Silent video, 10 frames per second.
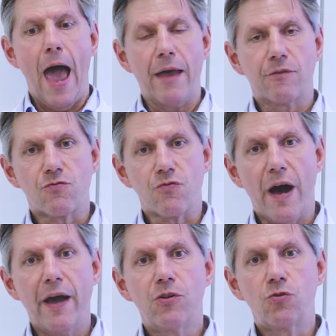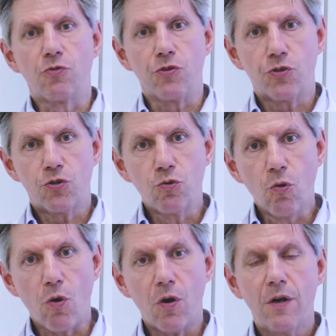and try to
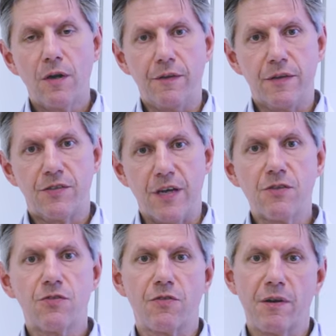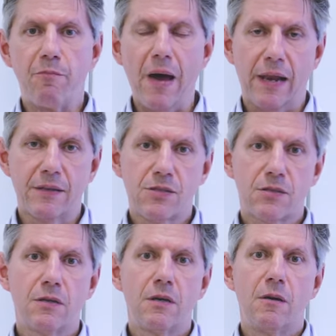restore the sensory
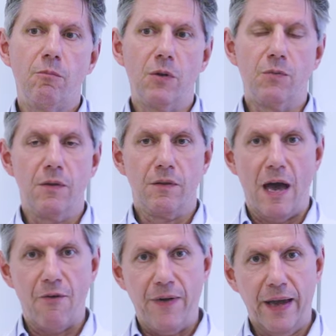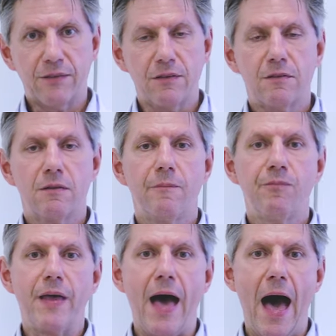balance between the affected
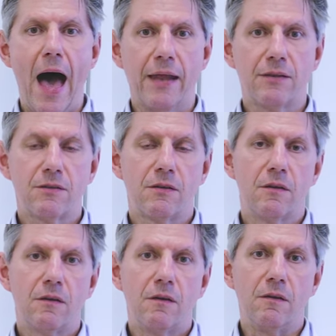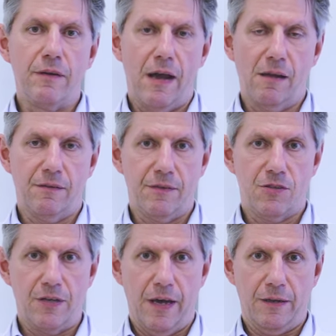and the healthy
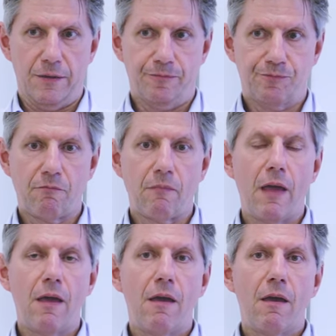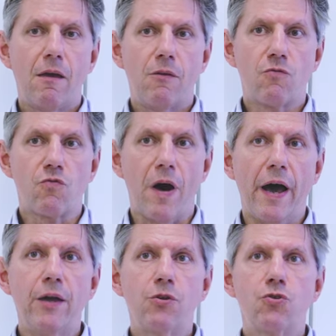side.
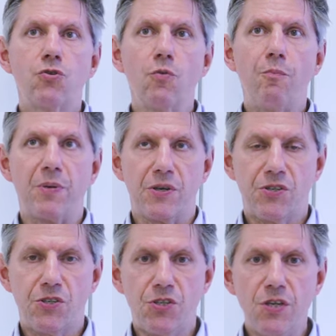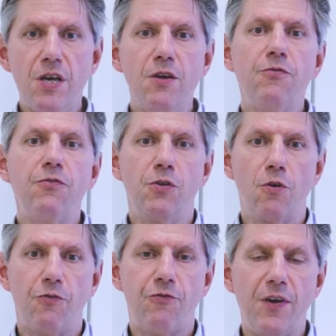Try to perceive
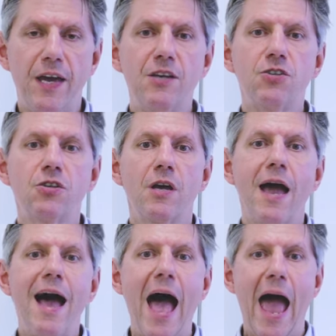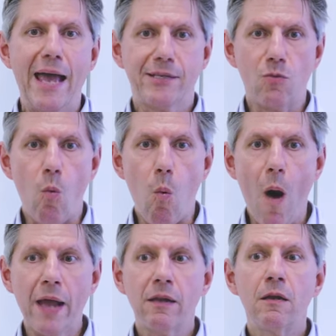your face as
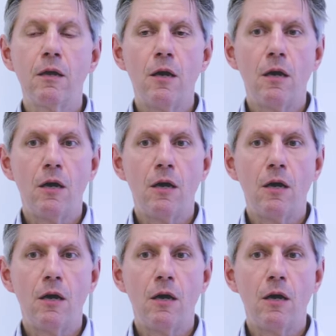one